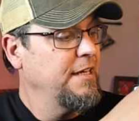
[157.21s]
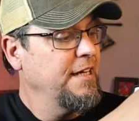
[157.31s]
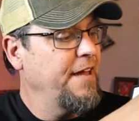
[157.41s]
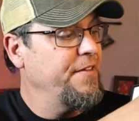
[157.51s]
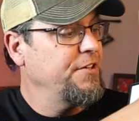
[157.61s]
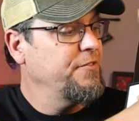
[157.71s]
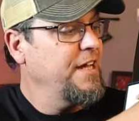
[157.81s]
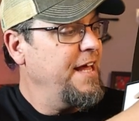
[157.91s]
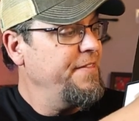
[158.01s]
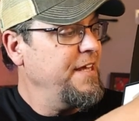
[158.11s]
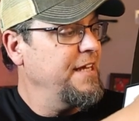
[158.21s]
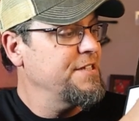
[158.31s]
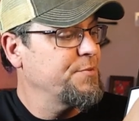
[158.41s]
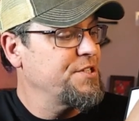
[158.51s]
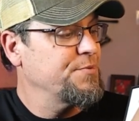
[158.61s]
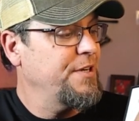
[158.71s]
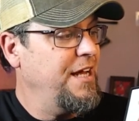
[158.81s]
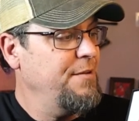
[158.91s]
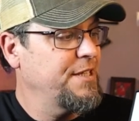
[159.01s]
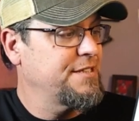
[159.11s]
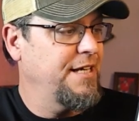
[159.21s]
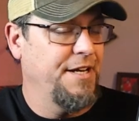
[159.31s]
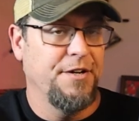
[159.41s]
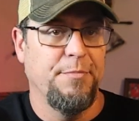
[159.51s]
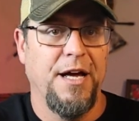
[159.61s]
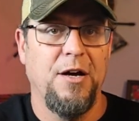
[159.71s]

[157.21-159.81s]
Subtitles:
And then you've got these, which is what I'm excited about,